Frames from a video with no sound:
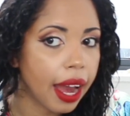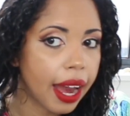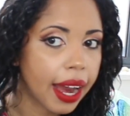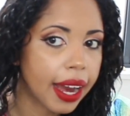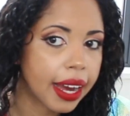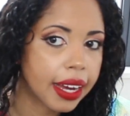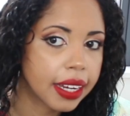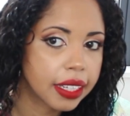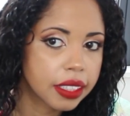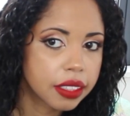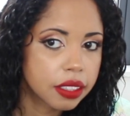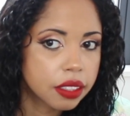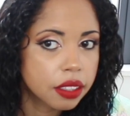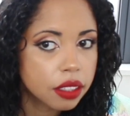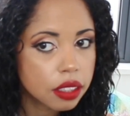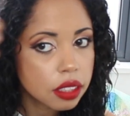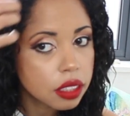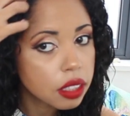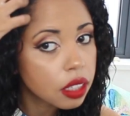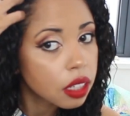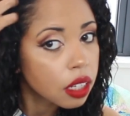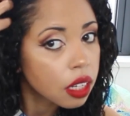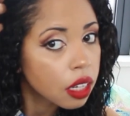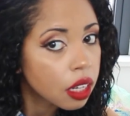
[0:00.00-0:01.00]

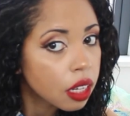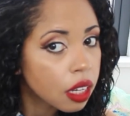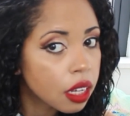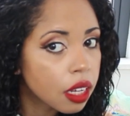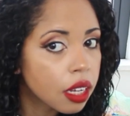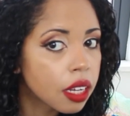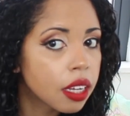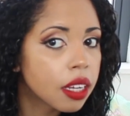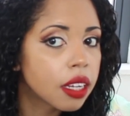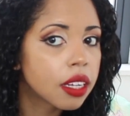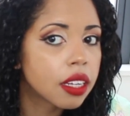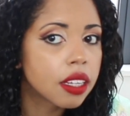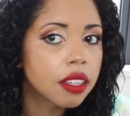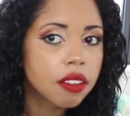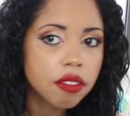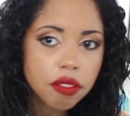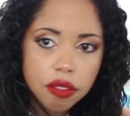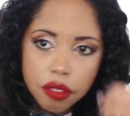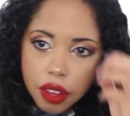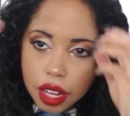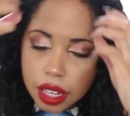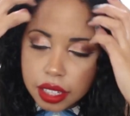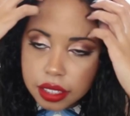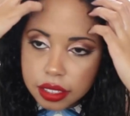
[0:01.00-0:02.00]
and
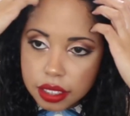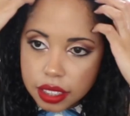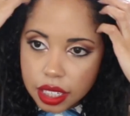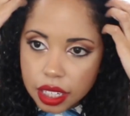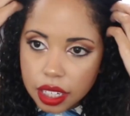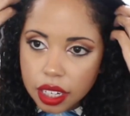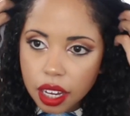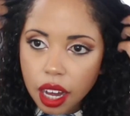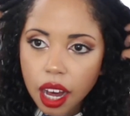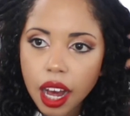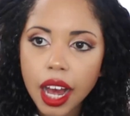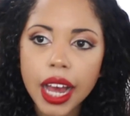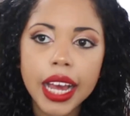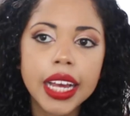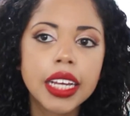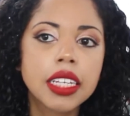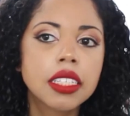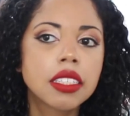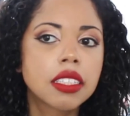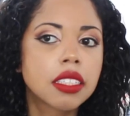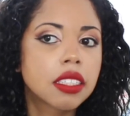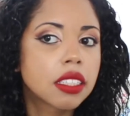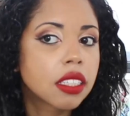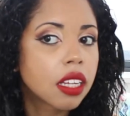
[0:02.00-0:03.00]
that's it,
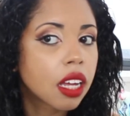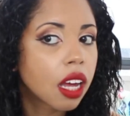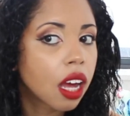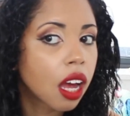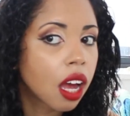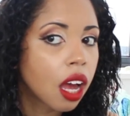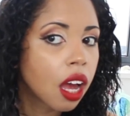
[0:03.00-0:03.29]
guys.